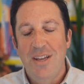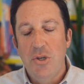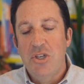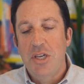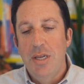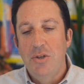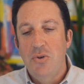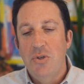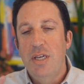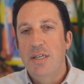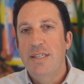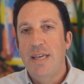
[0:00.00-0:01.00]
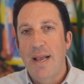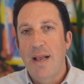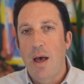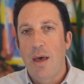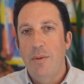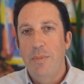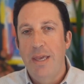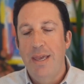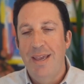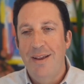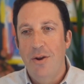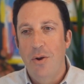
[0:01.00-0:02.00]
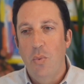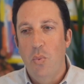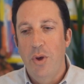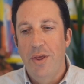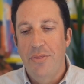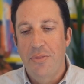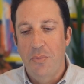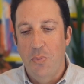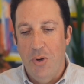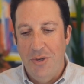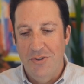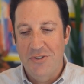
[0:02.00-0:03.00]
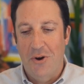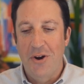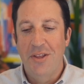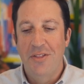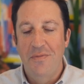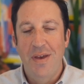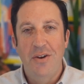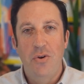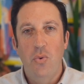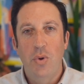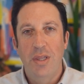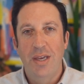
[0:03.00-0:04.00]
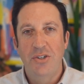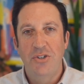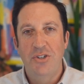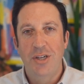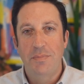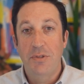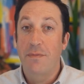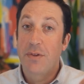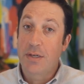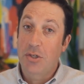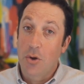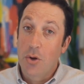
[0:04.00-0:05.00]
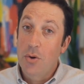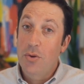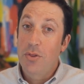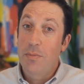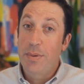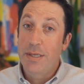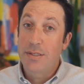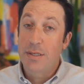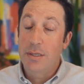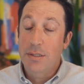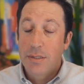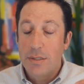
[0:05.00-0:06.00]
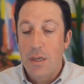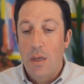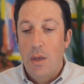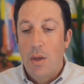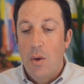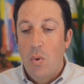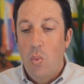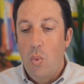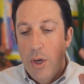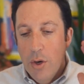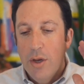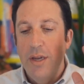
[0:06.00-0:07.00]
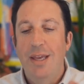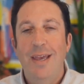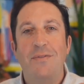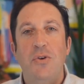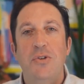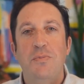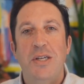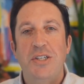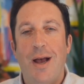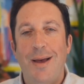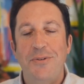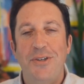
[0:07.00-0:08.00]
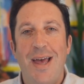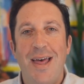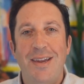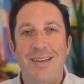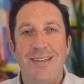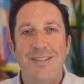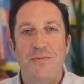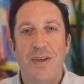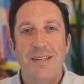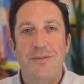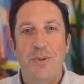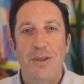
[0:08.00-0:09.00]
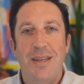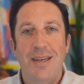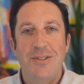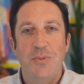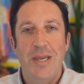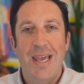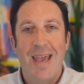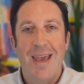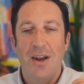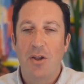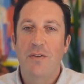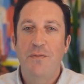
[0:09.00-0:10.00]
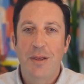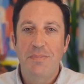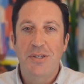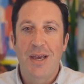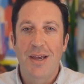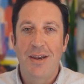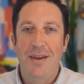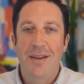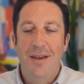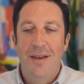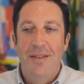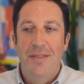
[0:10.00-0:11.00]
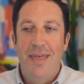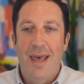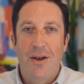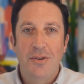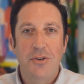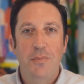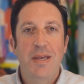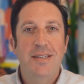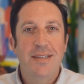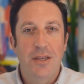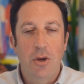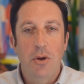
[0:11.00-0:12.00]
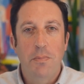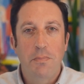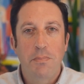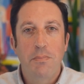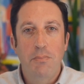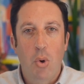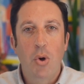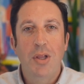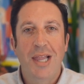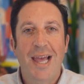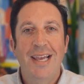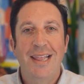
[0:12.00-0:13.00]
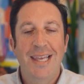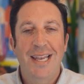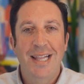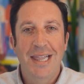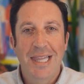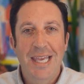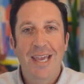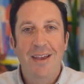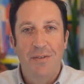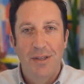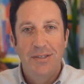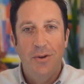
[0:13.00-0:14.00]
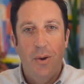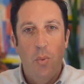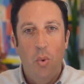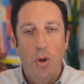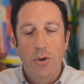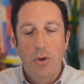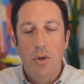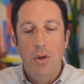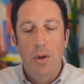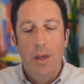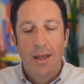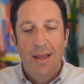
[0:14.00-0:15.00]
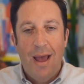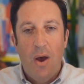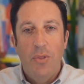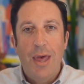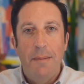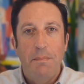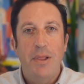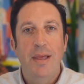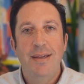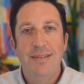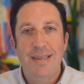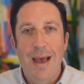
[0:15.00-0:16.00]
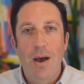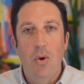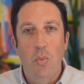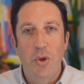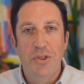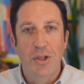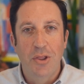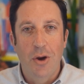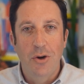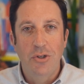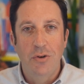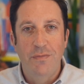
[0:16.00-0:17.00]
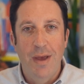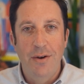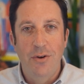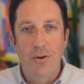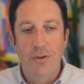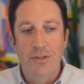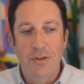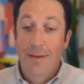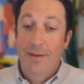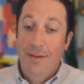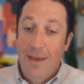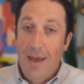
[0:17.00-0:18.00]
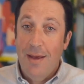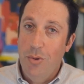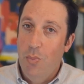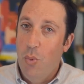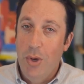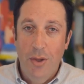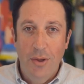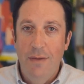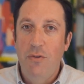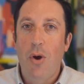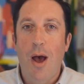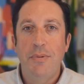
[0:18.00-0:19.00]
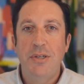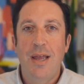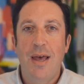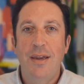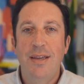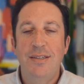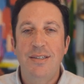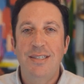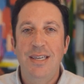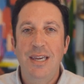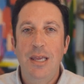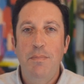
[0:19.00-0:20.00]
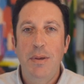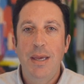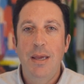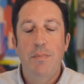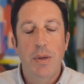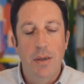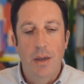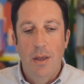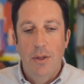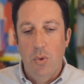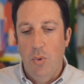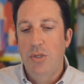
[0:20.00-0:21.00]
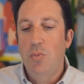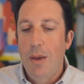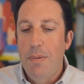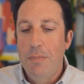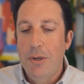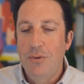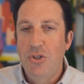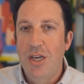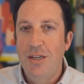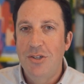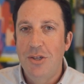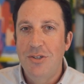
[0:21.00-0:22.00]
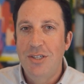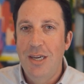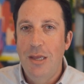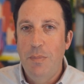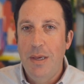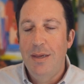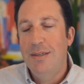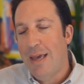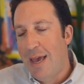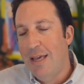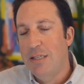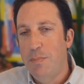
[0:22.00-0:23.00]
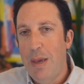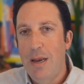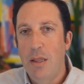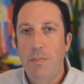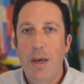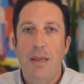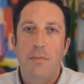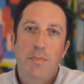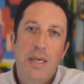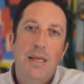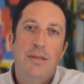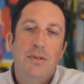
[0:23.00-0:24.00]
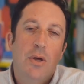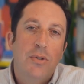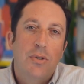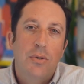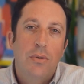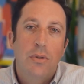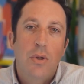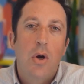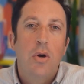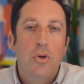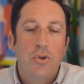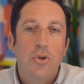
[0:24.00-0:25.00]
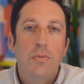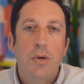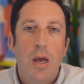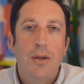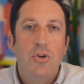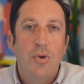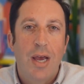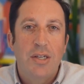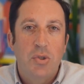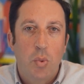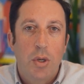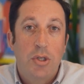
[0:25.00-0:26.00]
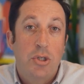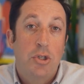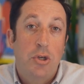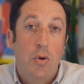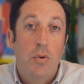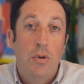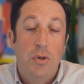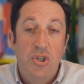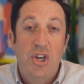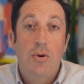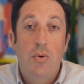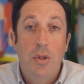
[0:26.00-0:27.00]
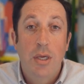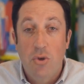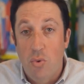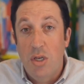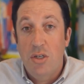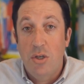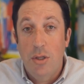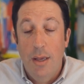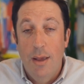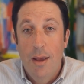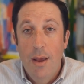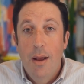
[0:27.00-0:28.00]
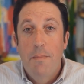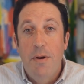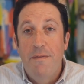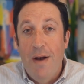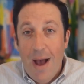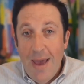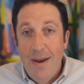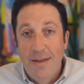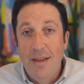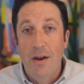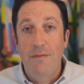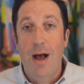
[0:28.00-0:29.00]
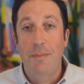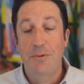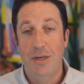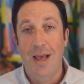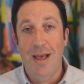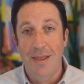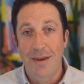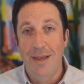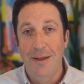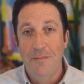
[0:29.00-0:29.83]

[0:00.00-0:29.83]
an interesting dichotomy here with when you're starting the vendor relationships of like, to earn the business, we're going to give you as much optionality as flexibility as we can. On the flip side, that also means that you're more likely to leave. And so I wonder how that plays out with the larger vendors of like, yeah, we'll give you optionality as a CDP, but the reason why people don't change their CDP is A, it's a pain in the butt, and B, those are longer term contracts, which don't generally, traditionally provide a ton of optionality.